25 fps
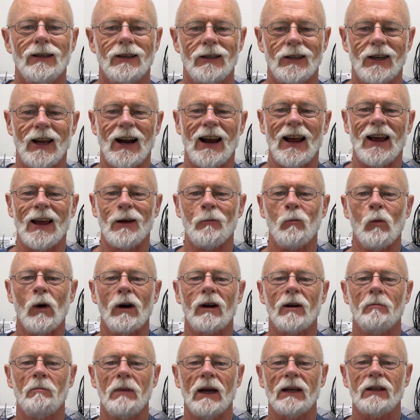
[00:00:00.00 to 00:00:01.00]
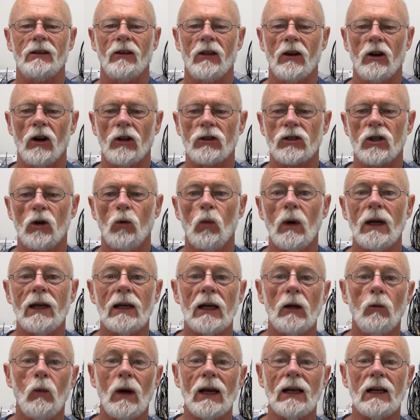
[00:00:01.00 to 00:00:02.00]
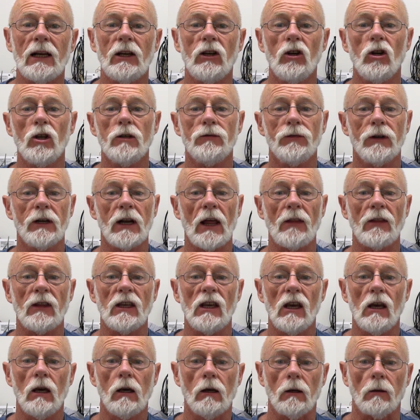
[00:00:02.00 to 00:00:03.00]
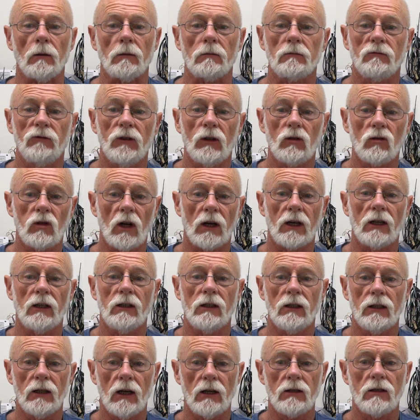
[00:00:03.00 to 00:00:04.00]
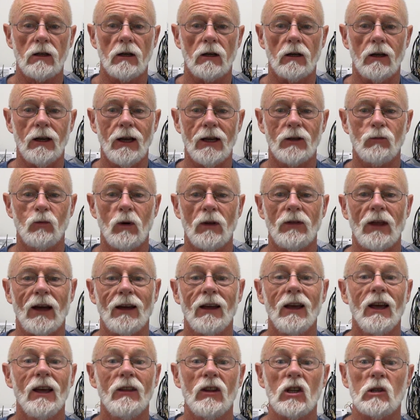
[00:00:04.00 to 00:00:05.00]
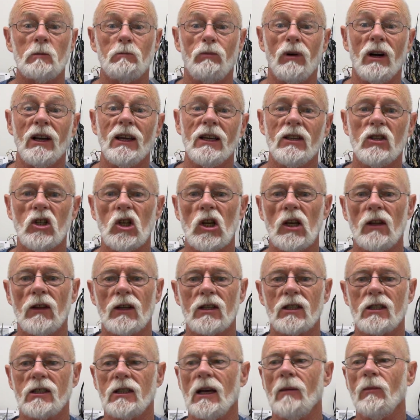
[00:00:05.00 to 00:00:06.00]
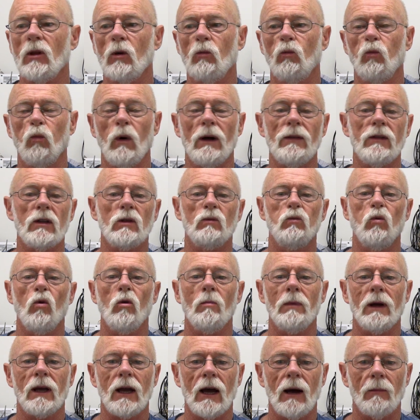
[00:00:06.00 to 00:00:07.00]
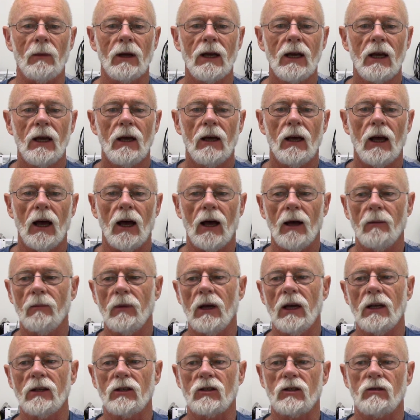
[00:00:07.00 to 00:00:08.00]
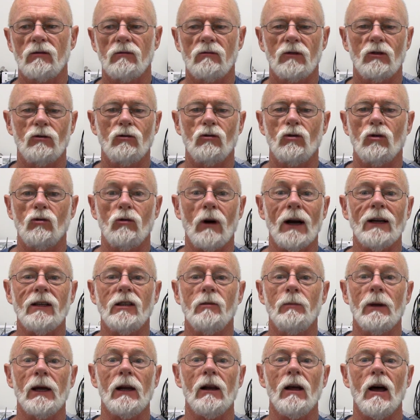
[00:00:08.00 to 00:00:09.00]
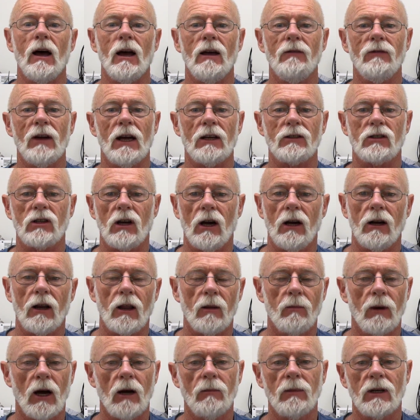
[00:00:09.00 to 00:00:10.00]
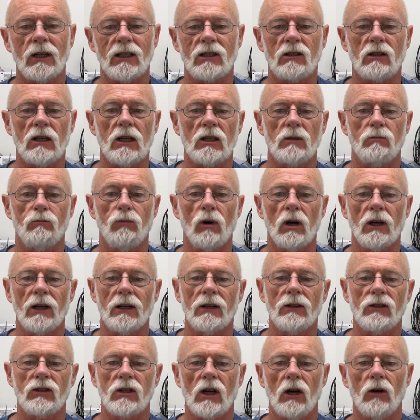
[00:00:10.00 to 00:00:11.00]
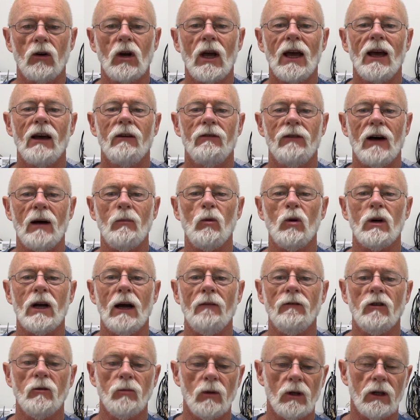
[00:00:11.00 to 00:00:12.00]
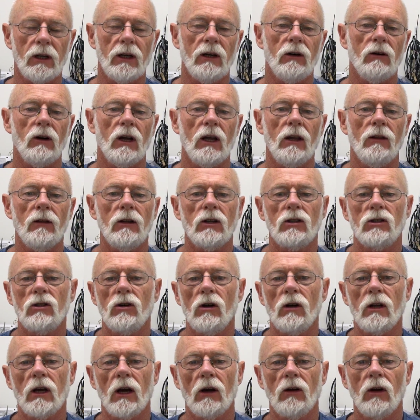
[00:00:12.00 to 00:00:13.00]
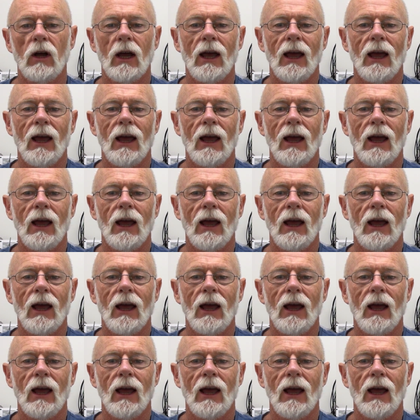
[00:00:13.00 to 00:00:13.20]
G'day and welcome back to the Not So Weekly news for another year. Feels like a year, doesn't it? Yes, well, the spring is here, the sun, the weather's warming up. It's great to be alive outside at the moment. It's brilliant. So far more comfortable here in the studio,